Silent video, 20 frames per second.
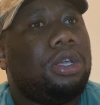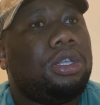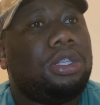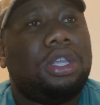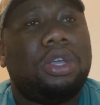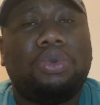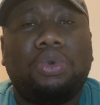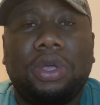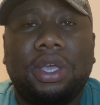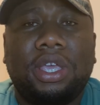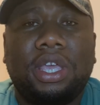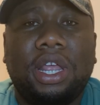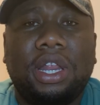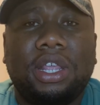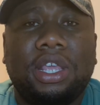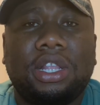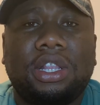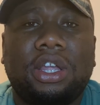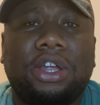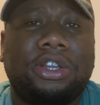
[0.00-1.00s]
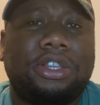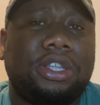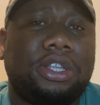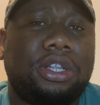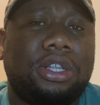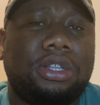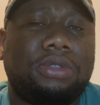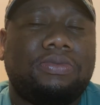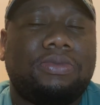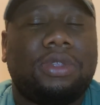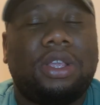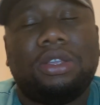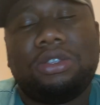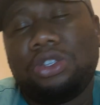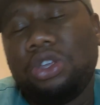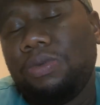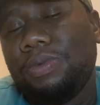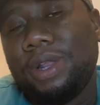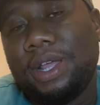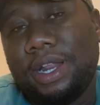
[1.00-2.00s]
Take what you can get until
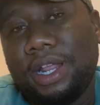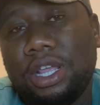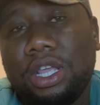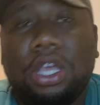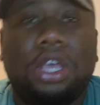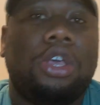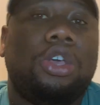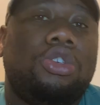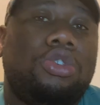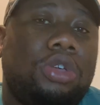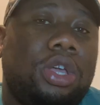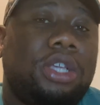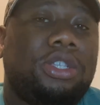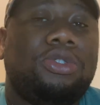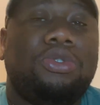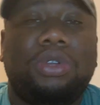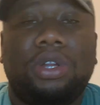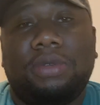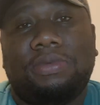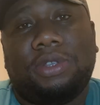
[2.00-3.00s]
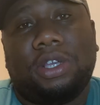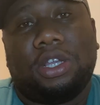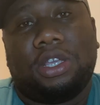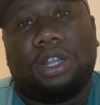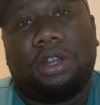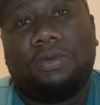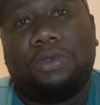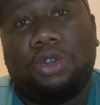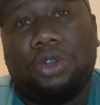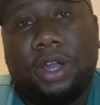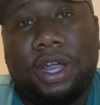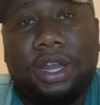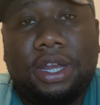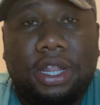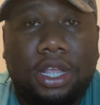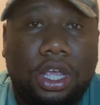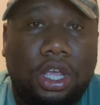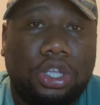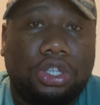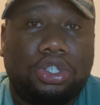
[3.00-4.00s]
something like that. You guys know what I'm talking about,
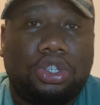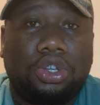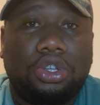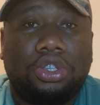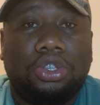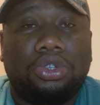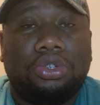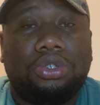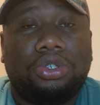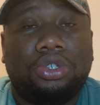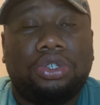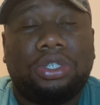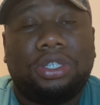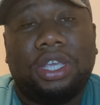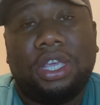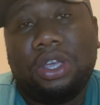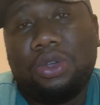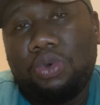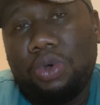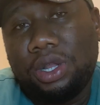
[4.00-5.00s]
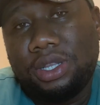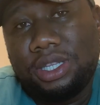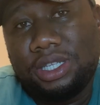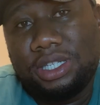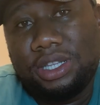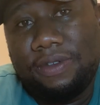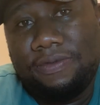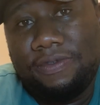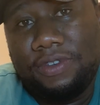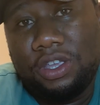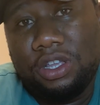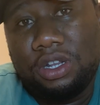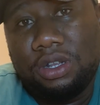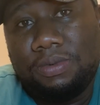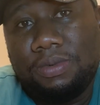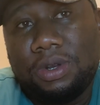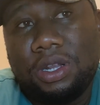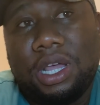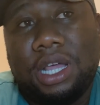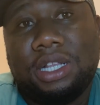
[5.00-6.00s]
right? So you take what is
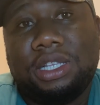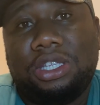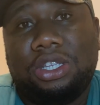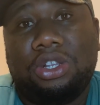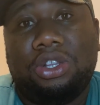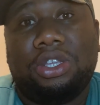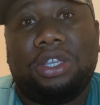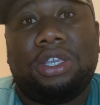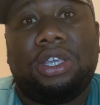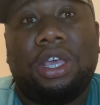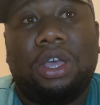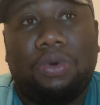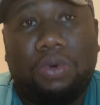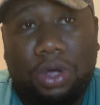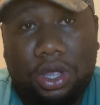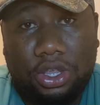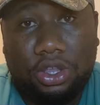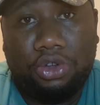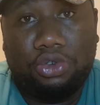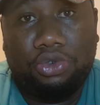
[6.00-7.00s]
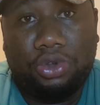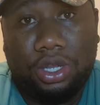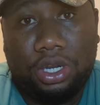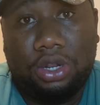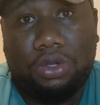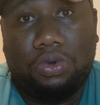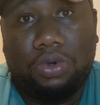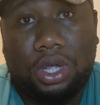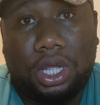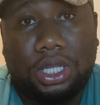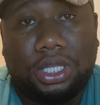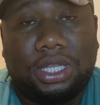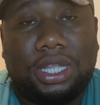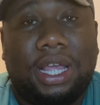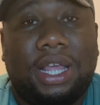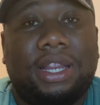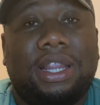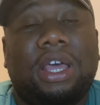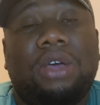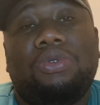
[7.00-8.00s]
available until you get what you really want.
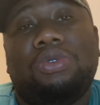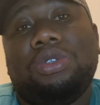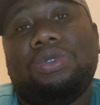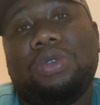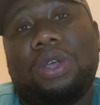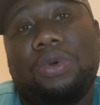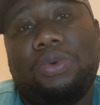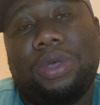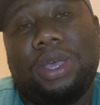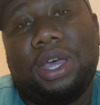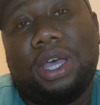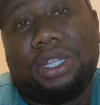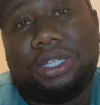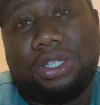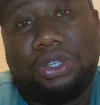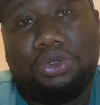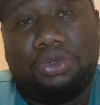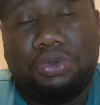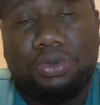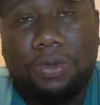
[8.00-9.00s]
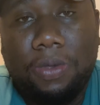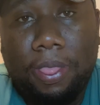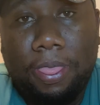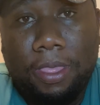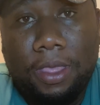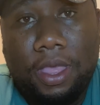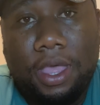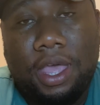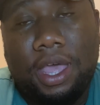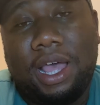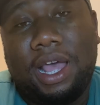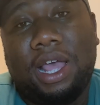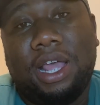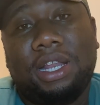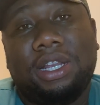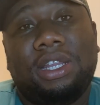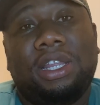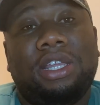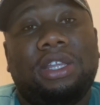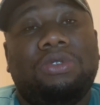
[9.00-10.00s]
And that was what we had to do.
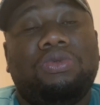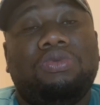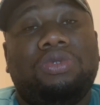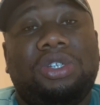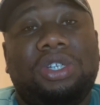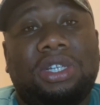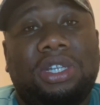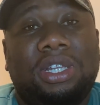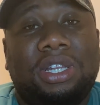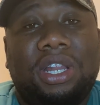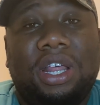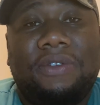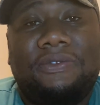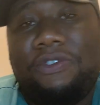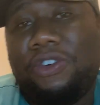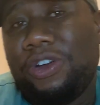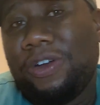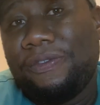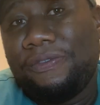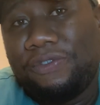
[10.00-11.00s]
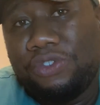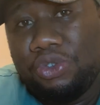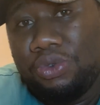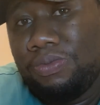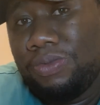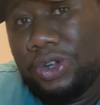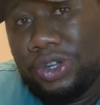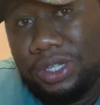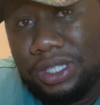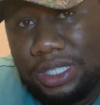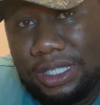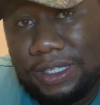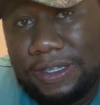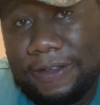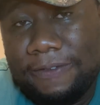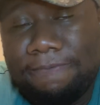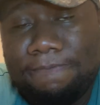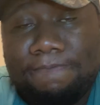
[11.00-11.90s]
And then she did that for a few months.